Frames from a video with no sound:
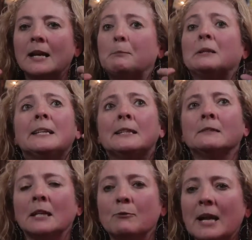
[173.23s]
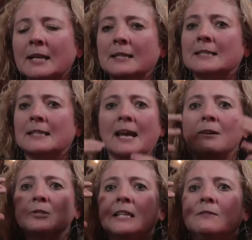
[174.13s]
political correctness and how
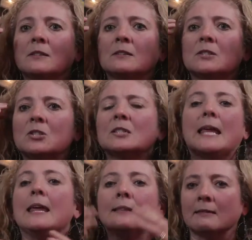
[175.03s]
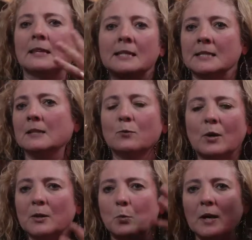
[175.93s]
to even say the things in the
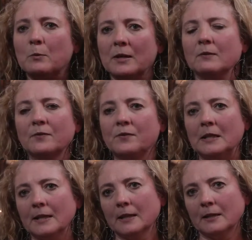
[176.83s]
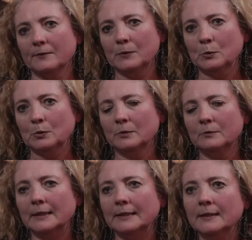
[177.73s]
right way without feeling like a fool,
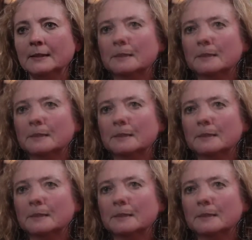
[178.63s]
right?